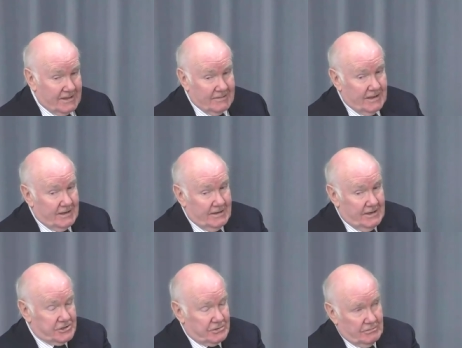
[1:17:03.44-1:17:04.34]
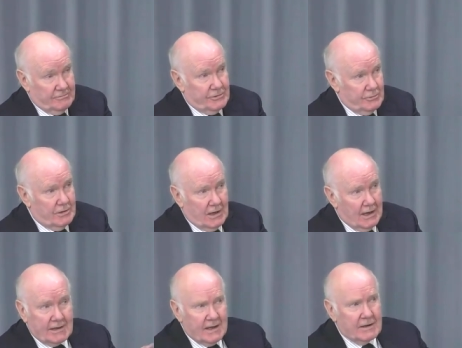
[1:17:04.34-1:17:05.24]
think the initial view,
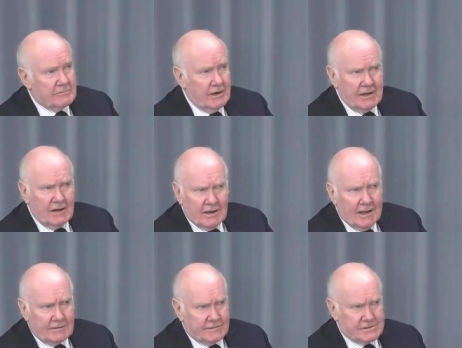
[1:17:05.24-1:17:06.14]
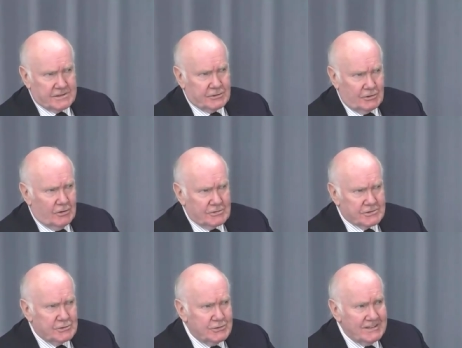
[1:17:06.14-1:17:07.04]
I can't recollect this at all.
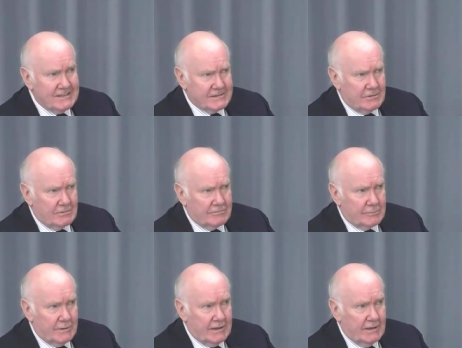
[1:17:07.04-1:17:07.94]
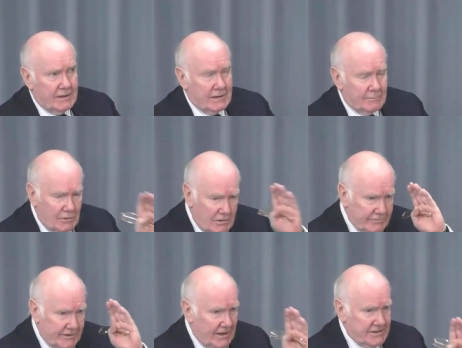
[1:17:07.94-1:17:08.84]
It's too detailed for me, and I'm not
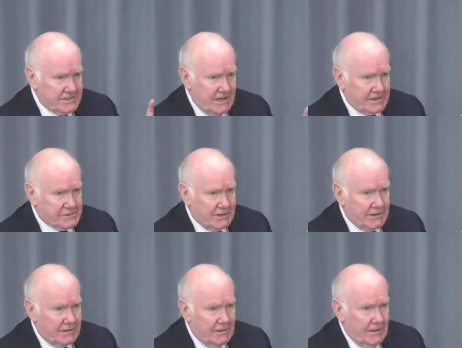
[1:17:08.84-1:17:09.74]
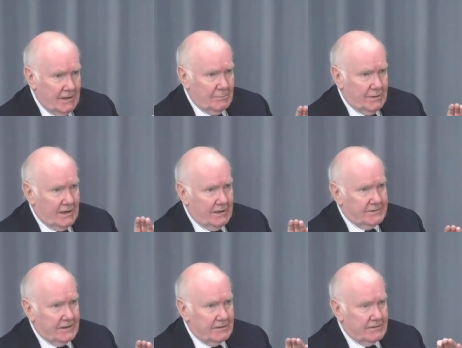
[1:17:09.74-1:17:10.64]
a finance expert. But I
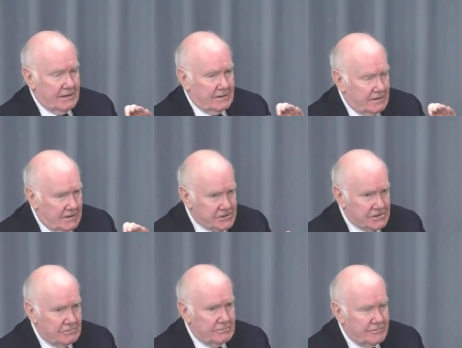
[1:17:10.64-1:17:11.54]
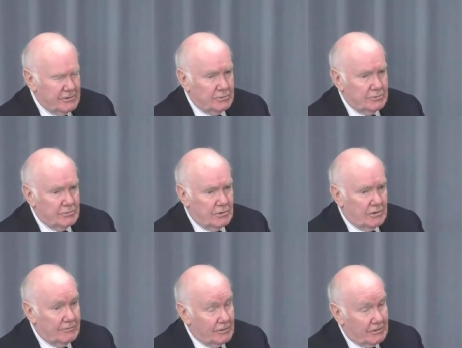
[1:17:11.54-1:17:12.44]
think the initial view
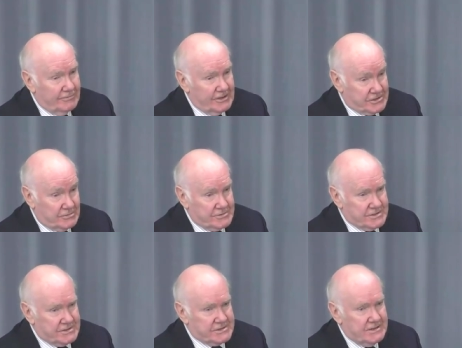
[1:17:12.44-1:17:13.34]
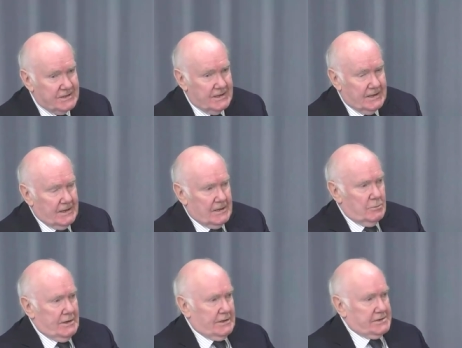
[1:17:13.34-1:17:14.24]
of our officials is
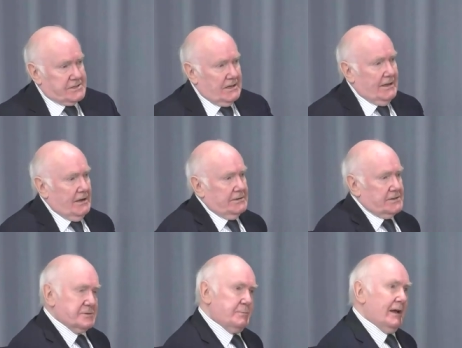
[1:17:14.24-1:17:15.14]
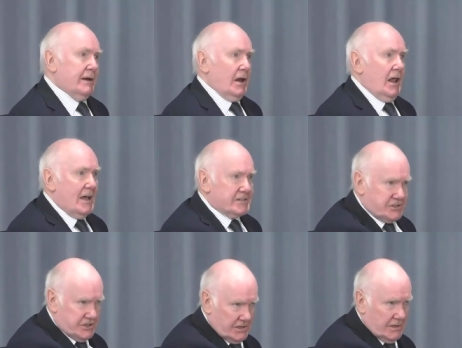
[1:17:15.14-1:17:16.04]
we had a slight underspend
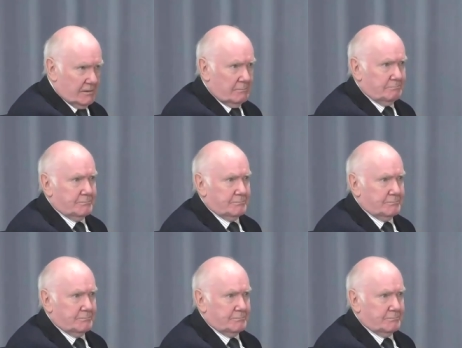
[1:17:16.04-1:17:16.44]
last year,